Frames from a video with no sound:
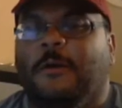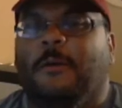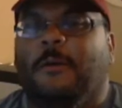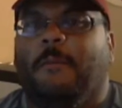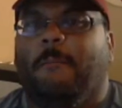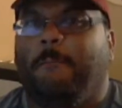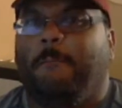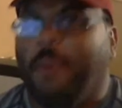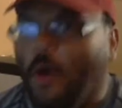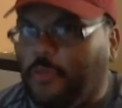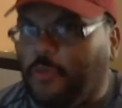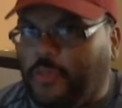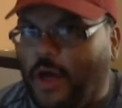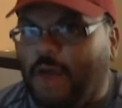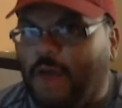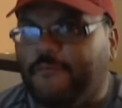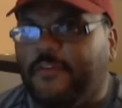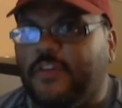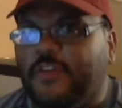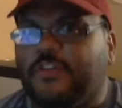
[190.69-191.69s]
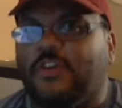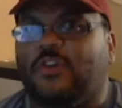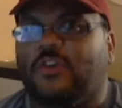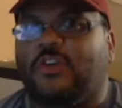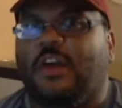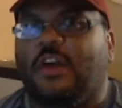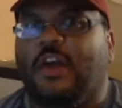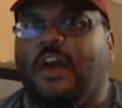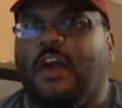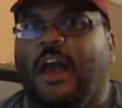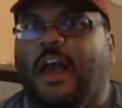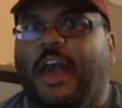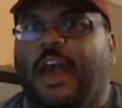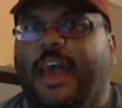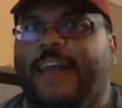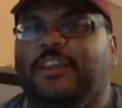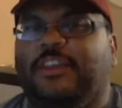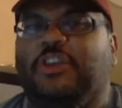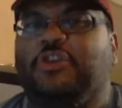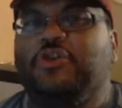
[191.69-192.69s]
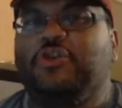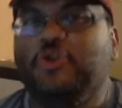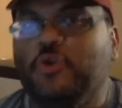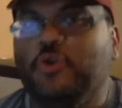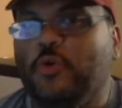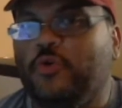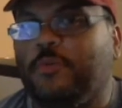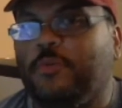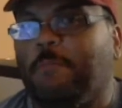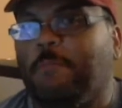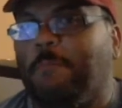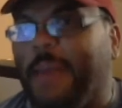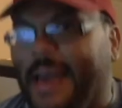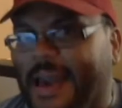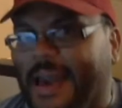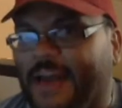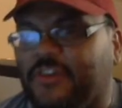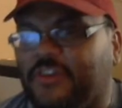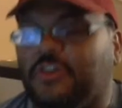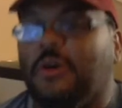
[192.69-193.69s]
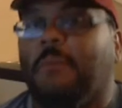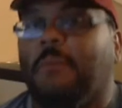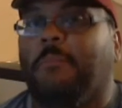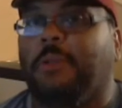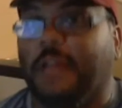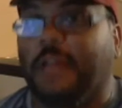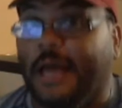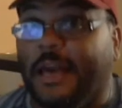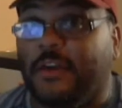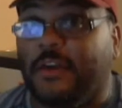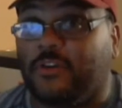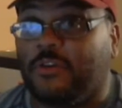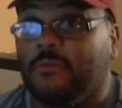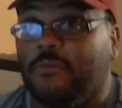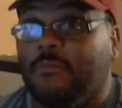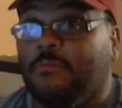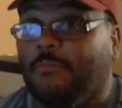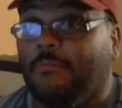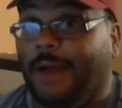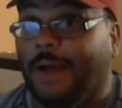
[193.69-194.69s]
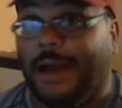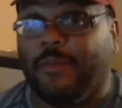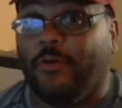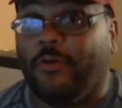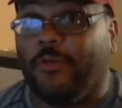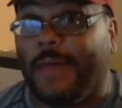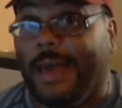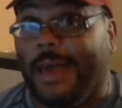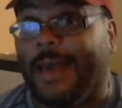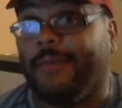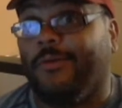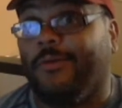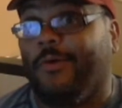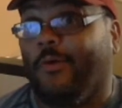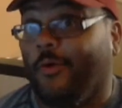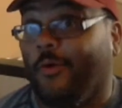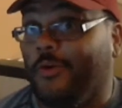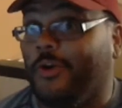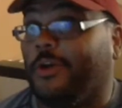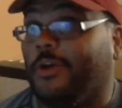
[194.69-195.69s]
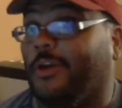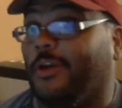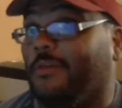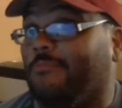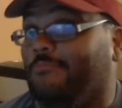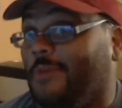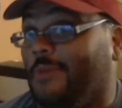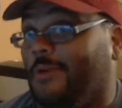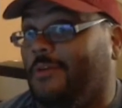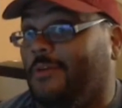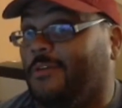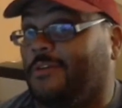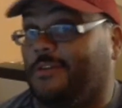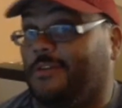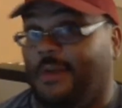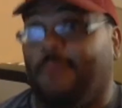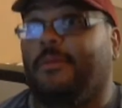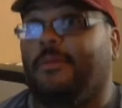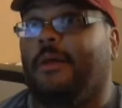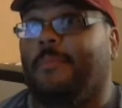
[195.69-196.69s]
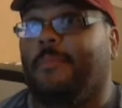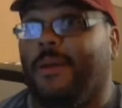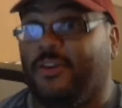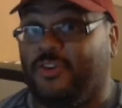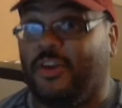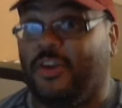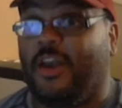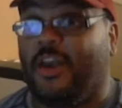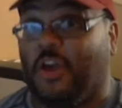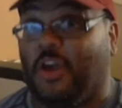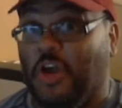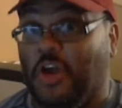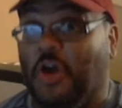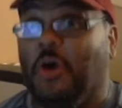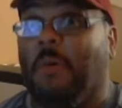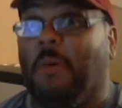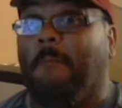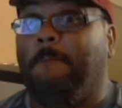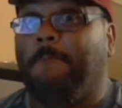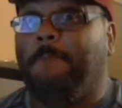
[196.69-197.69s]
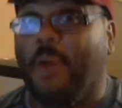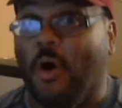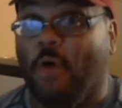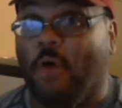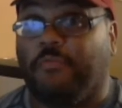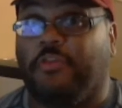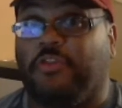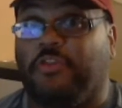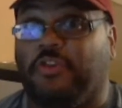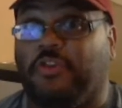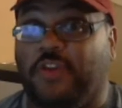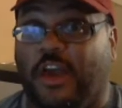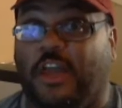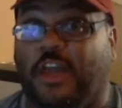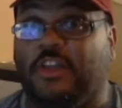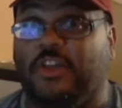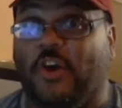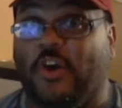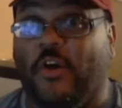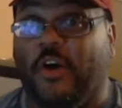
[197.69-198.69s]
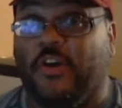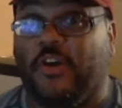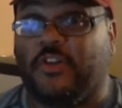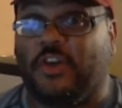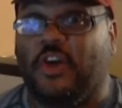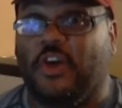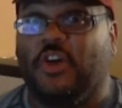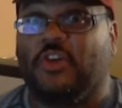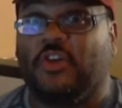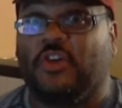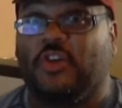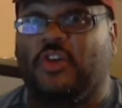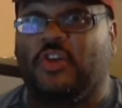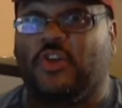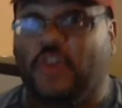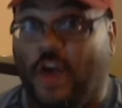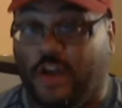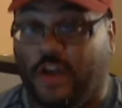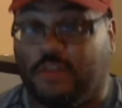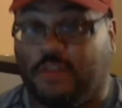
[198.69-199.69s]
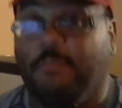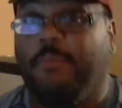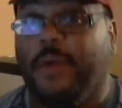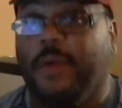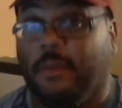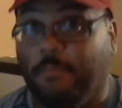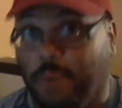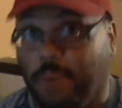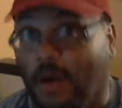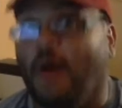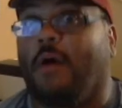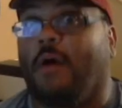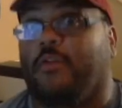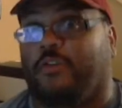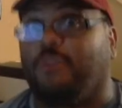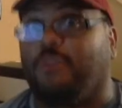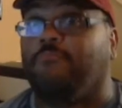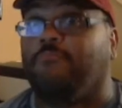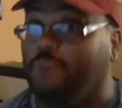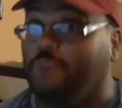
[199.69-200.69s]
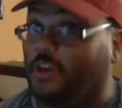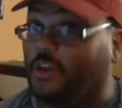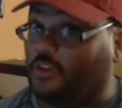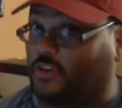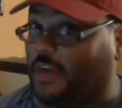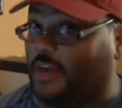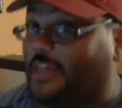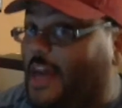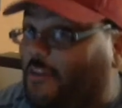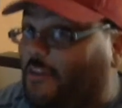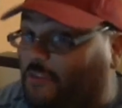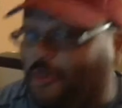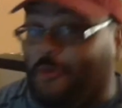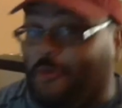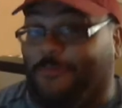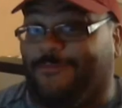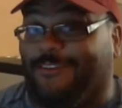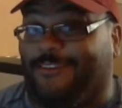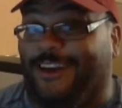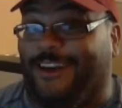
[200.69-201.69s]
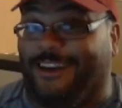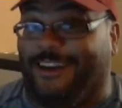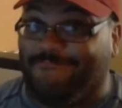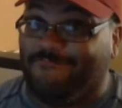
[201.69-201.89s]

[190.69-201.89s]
both offenses had huge pass plays. Either that, or you can sum it up by saying both secondaries sucked big balls. You can say that too, okay?